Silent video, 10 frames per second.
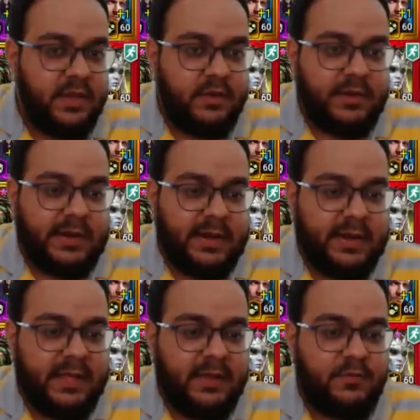On
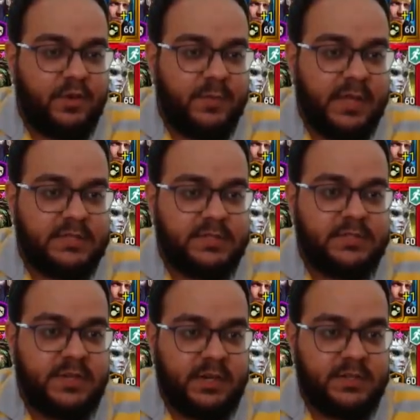Lydia, War Master is a
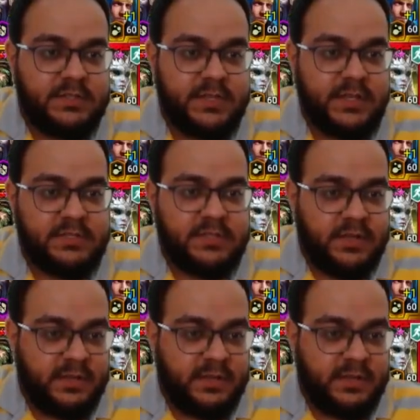tier 6.